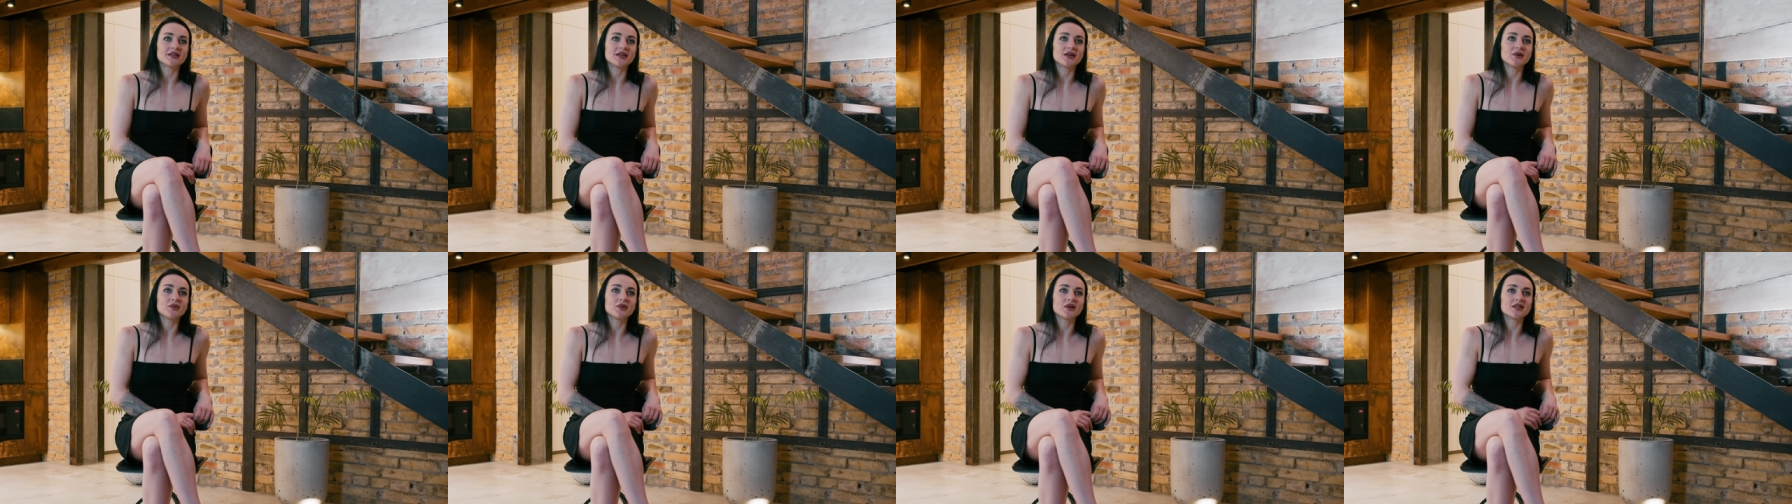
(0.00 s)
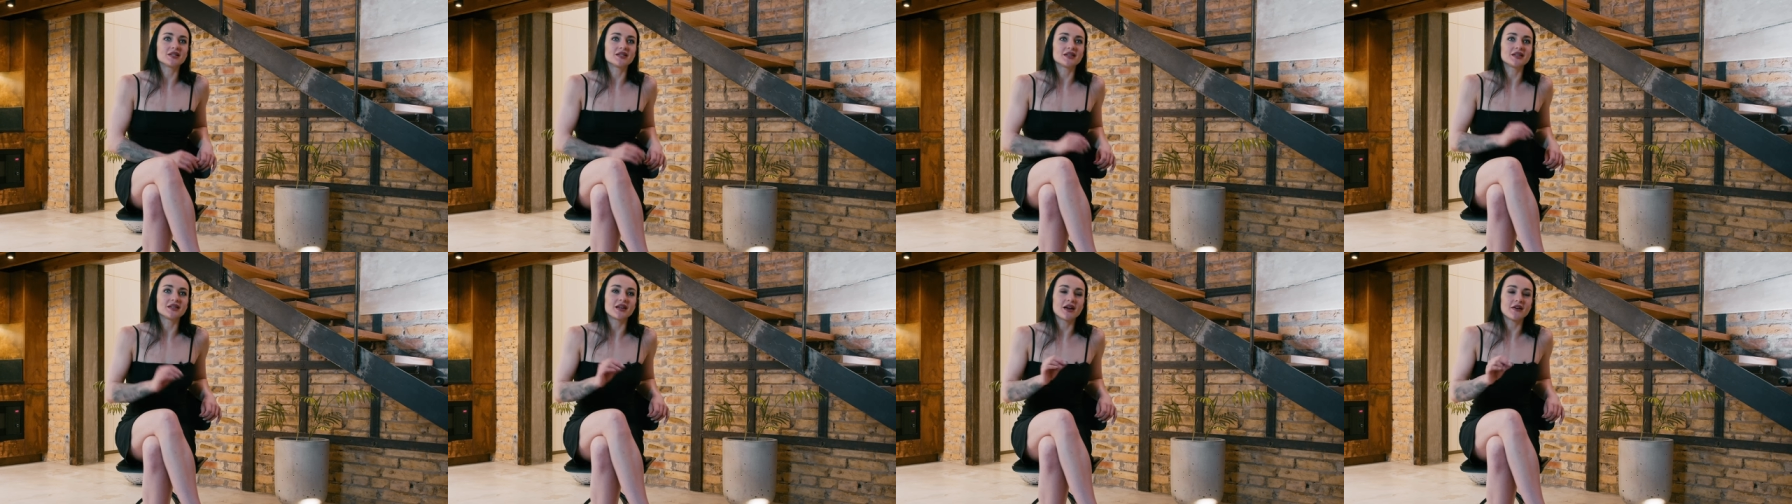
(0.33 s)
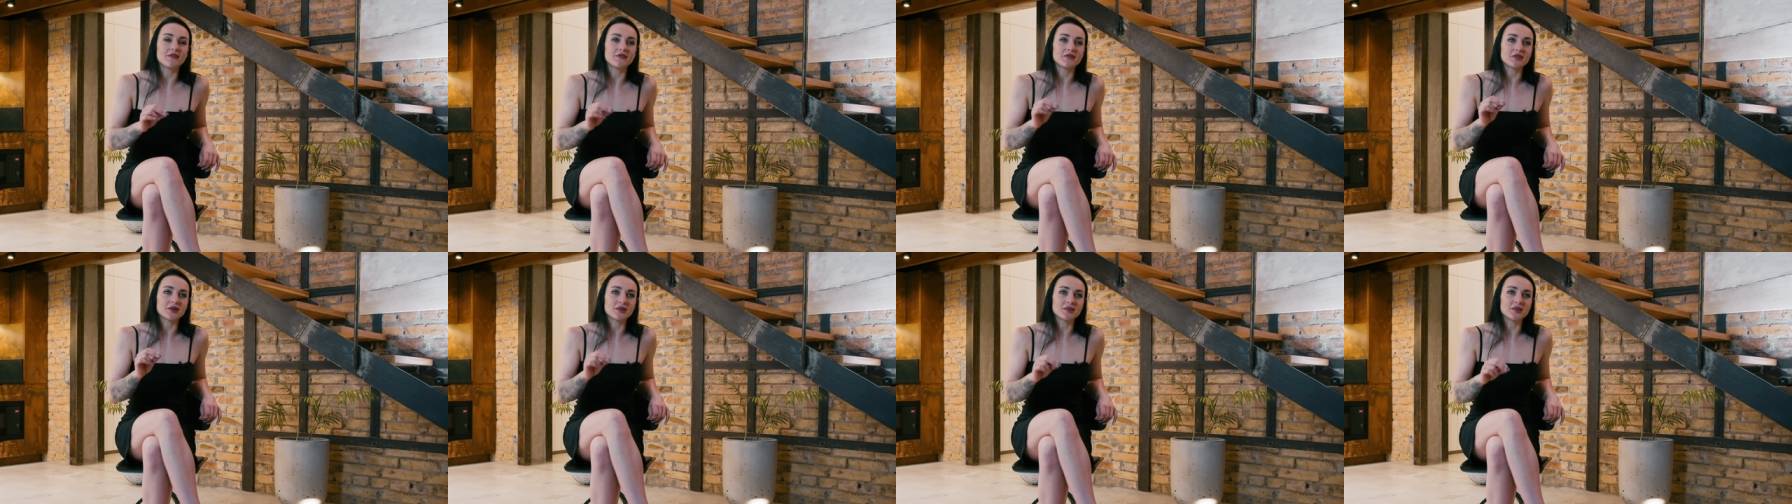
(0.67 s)
It was
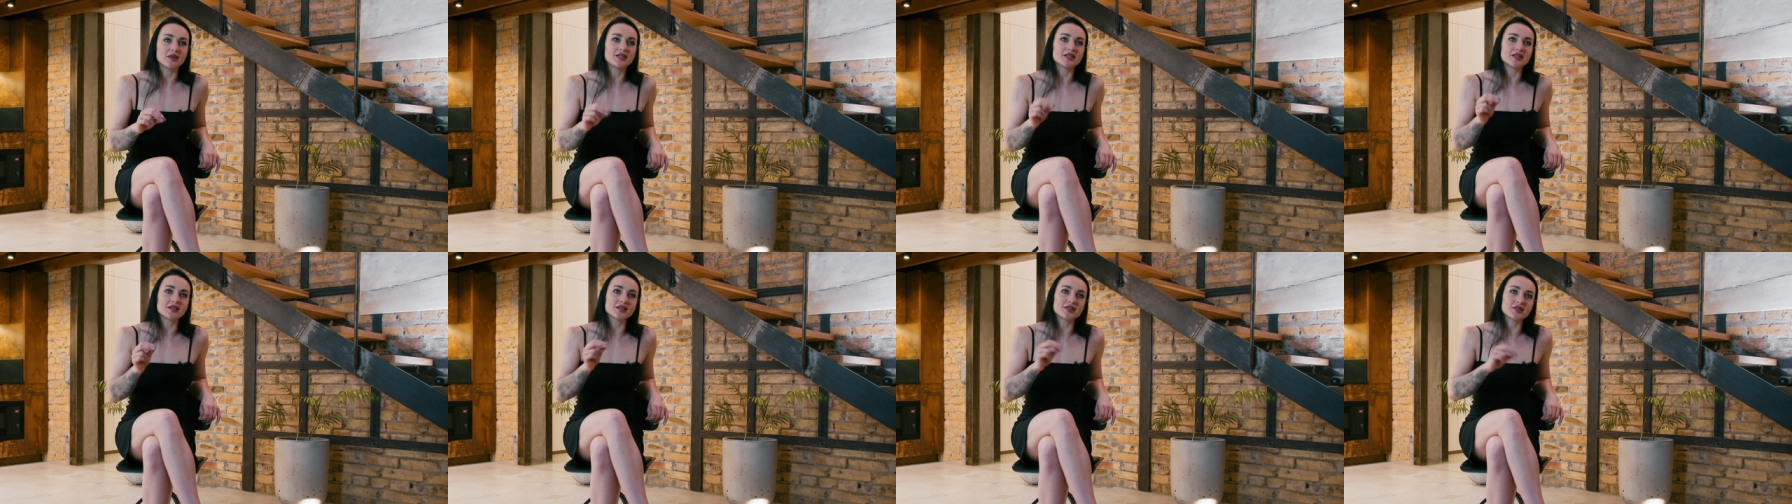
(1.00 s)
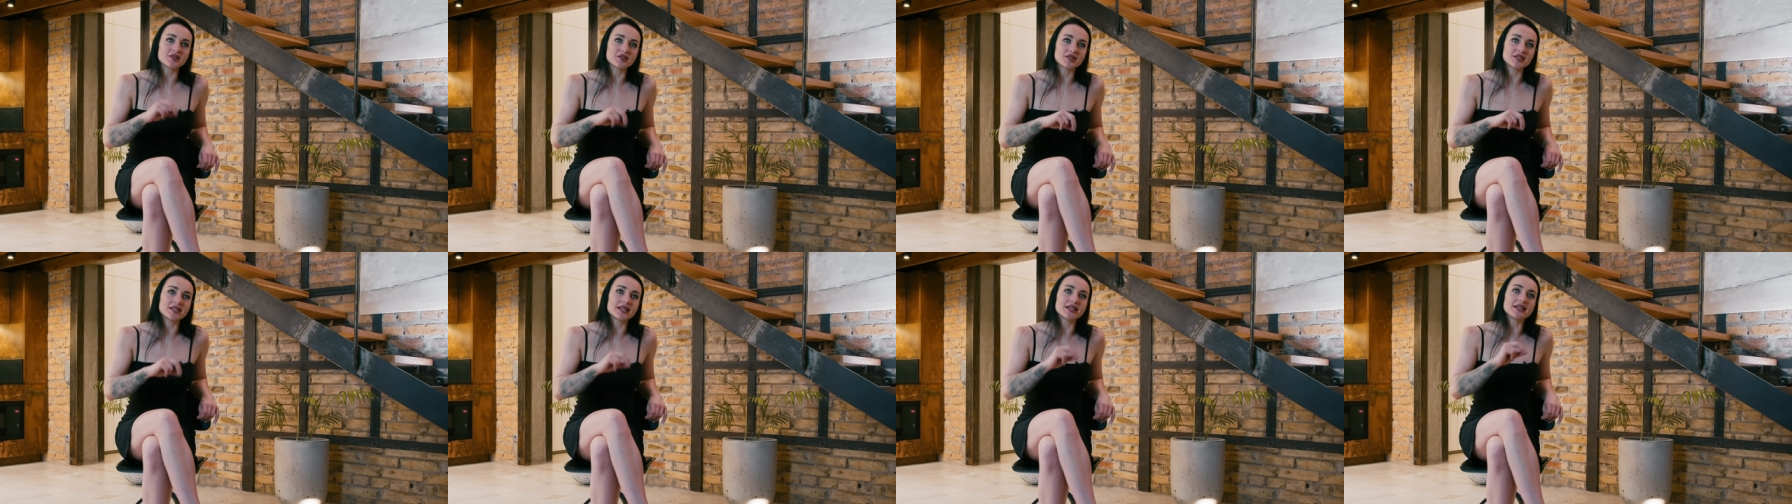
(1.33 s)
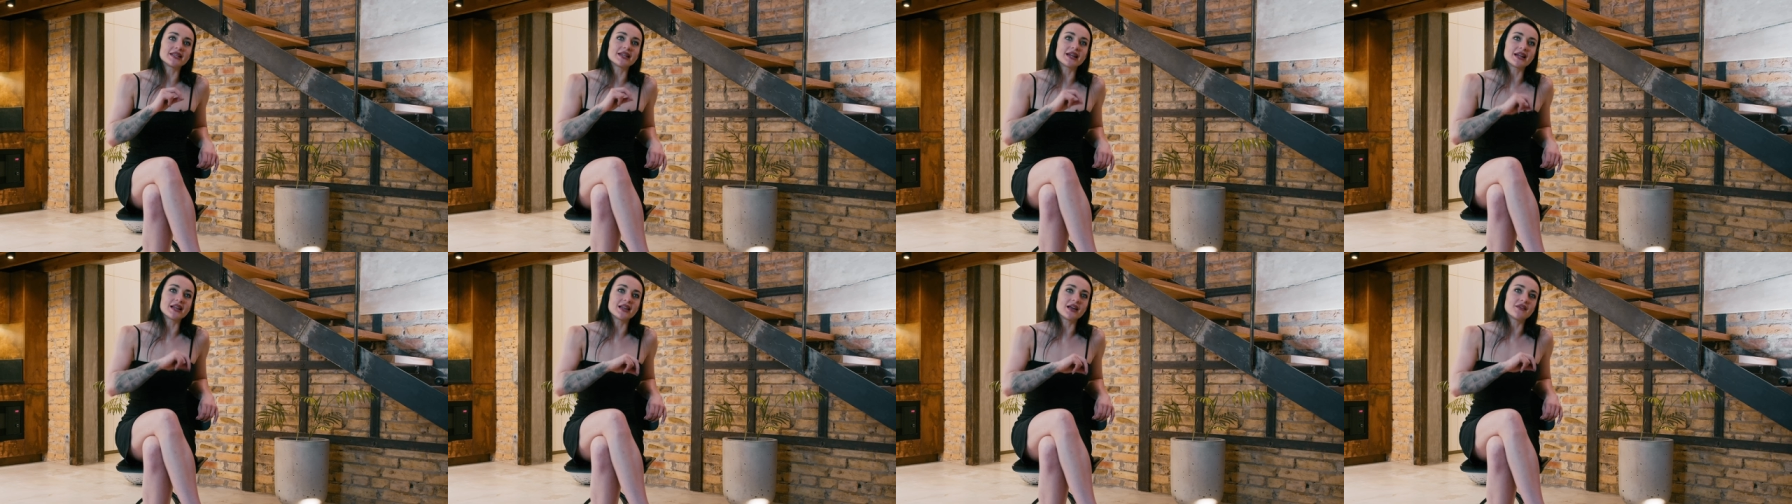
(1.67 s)
enough for me to understand
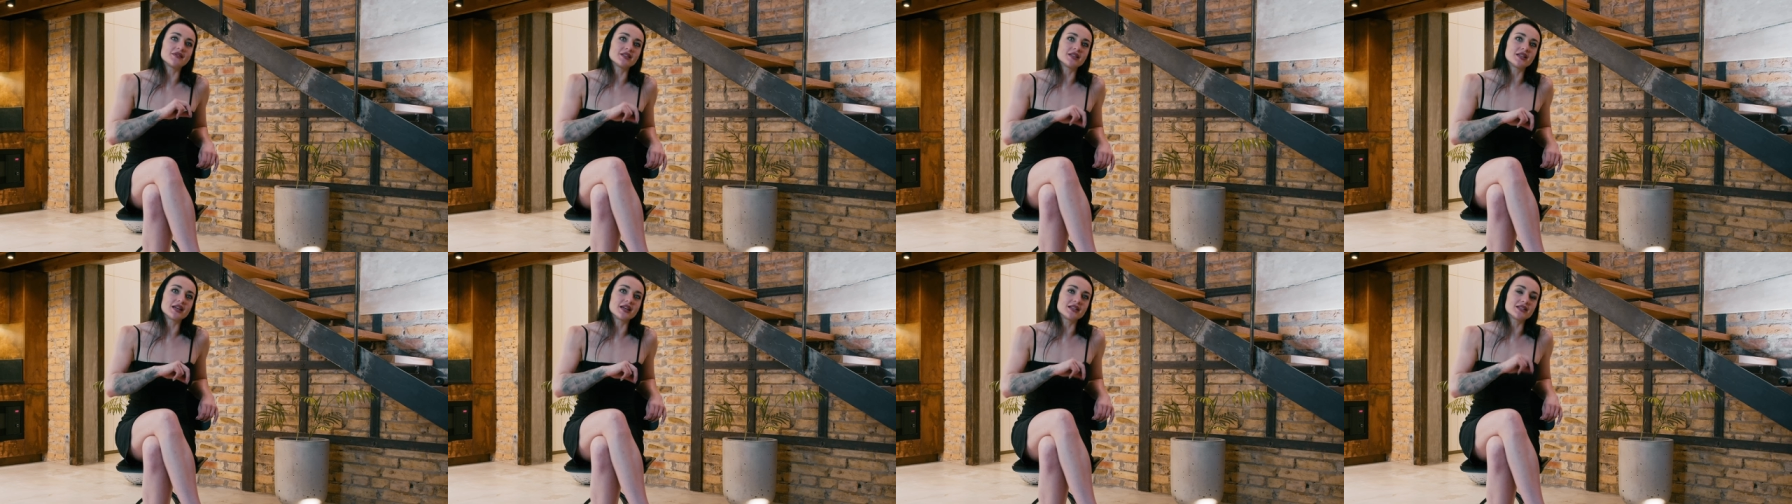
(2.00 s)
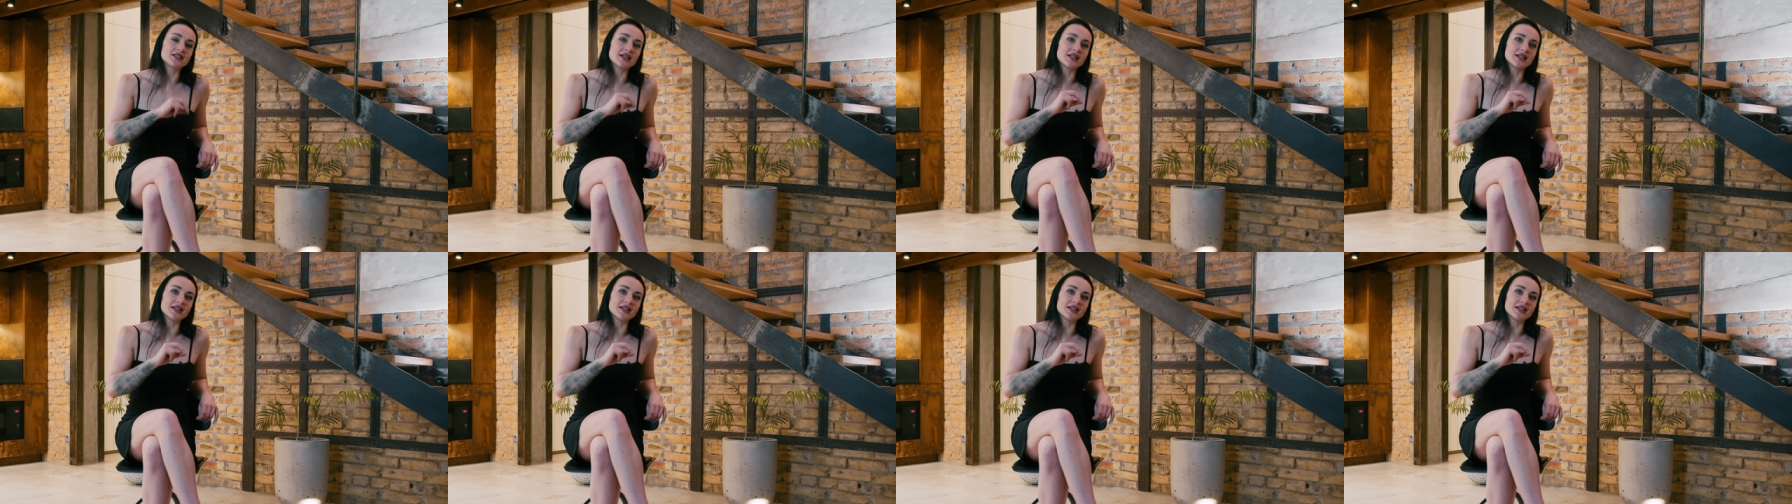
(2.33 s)
that I love to dance.